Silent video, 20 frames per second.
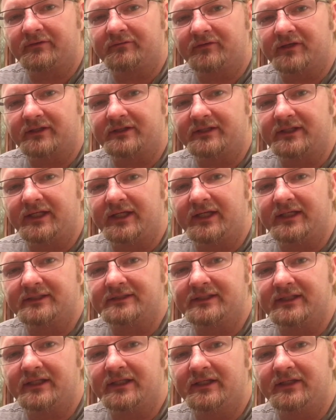I've got the
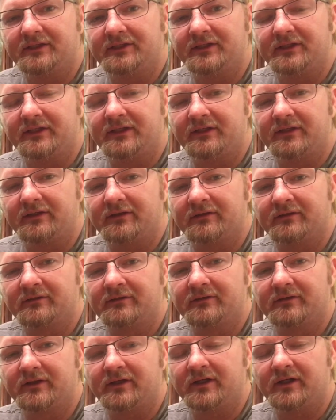ASA on there
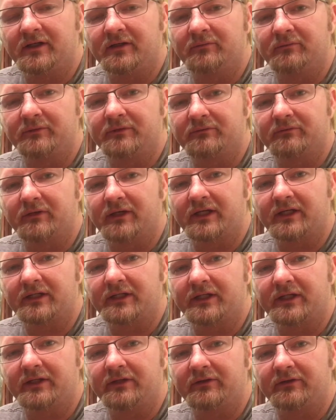with the
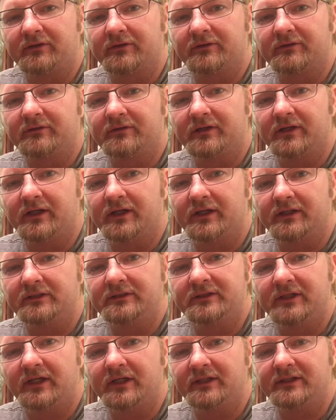regulator.
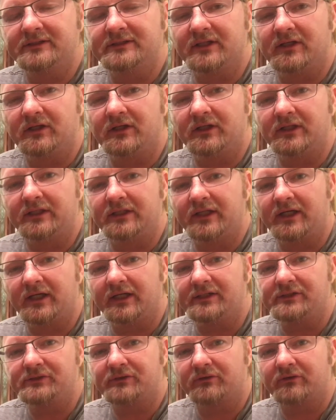Gun is on,
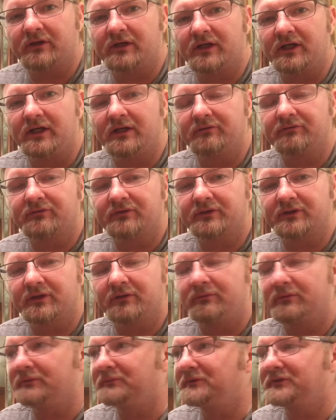eyes are off because I
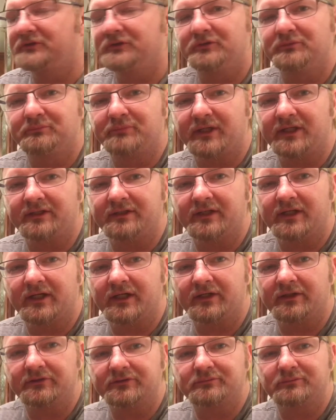don't want to be shooting paint in the
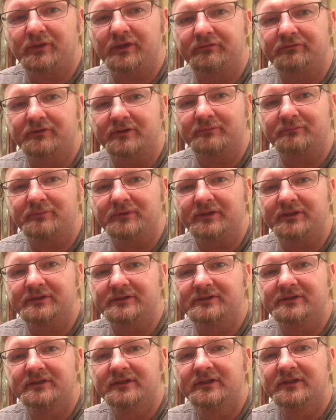house. Wife would get pissed.